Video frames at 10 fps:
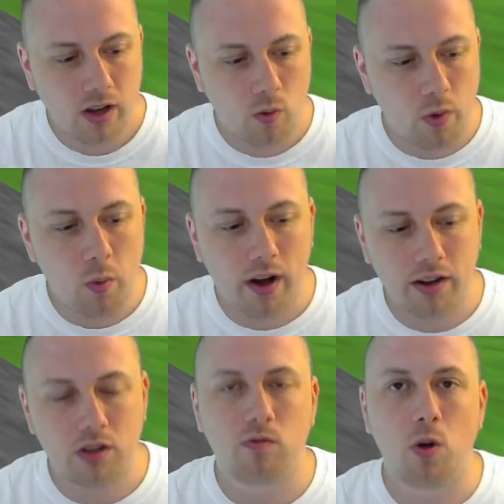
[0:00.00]
We
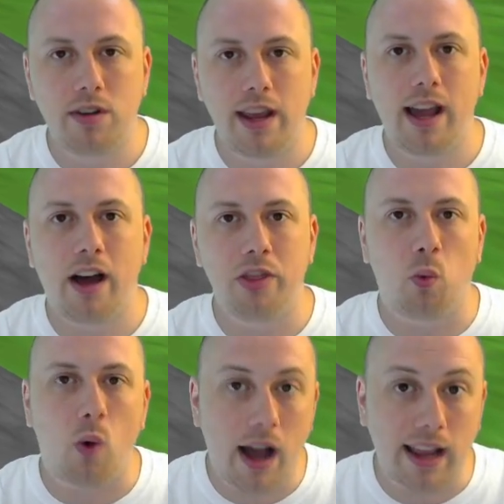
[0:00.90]
want it to rotate on
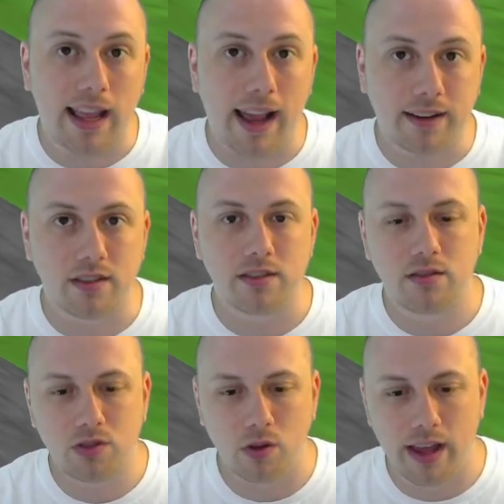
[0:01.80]
the
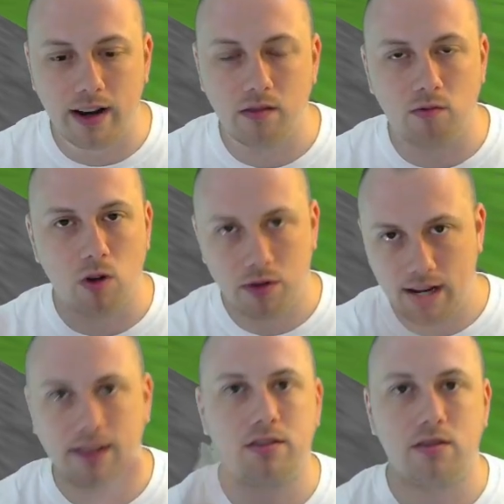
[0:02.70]
y-axis so that it
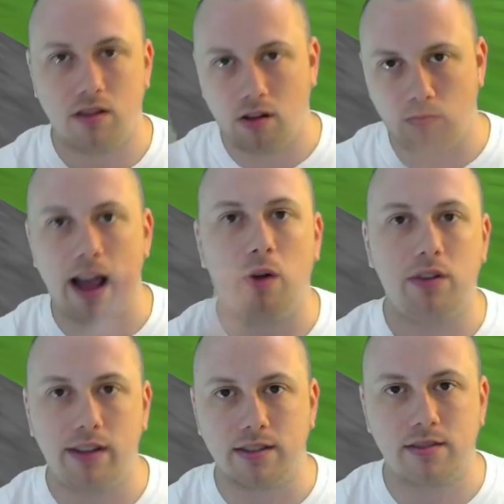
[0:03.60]
rotates
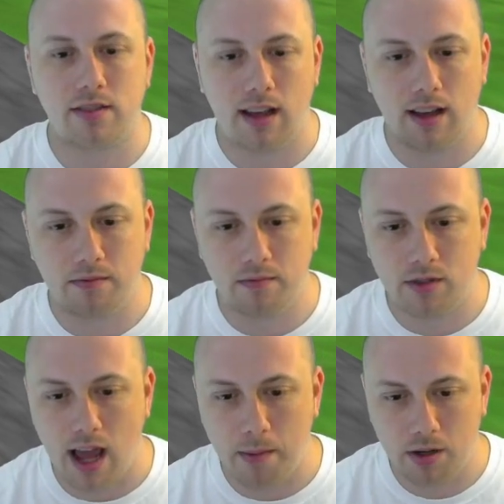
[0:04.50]
around its
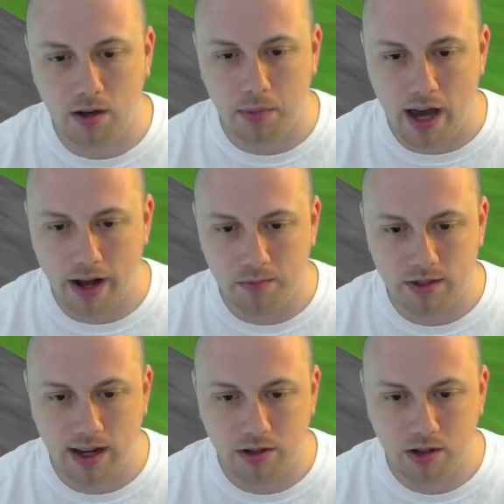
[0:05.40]
top to
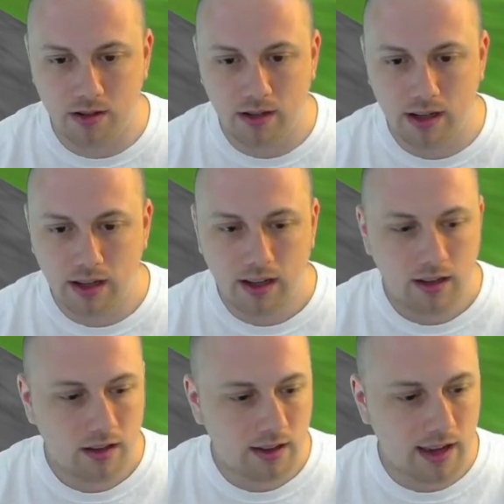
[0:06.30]
bottom center.
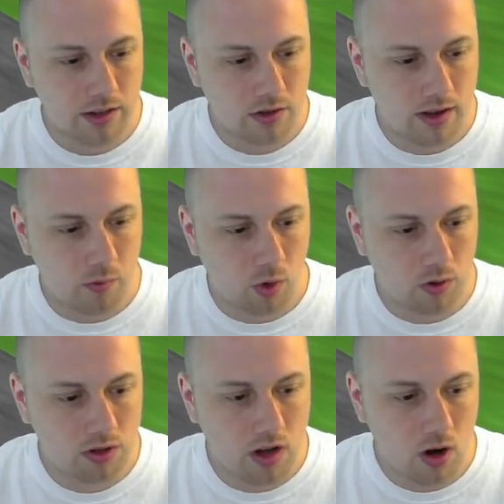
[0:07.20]
And
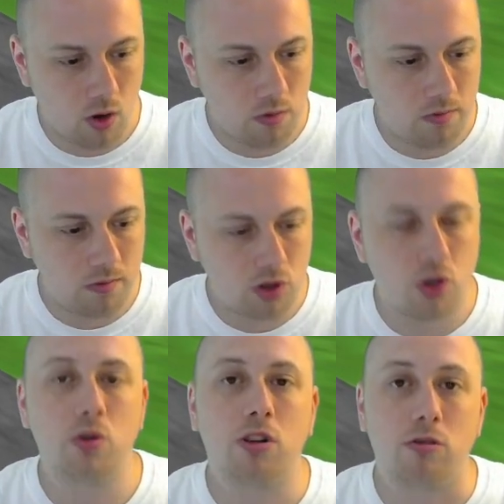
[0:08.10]
we'll go
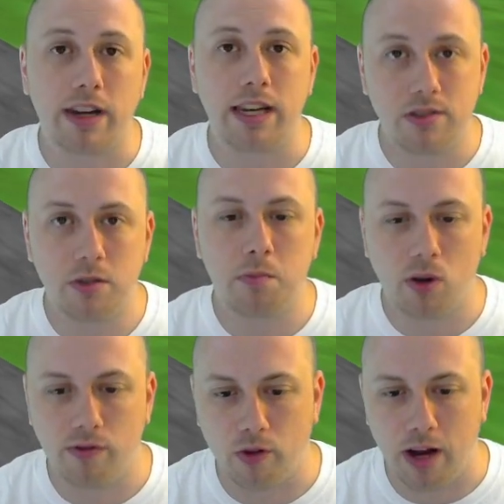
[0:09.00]
2 degrees
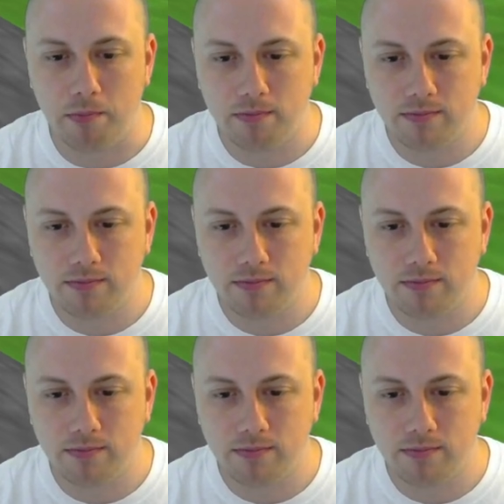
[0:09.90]
per frame.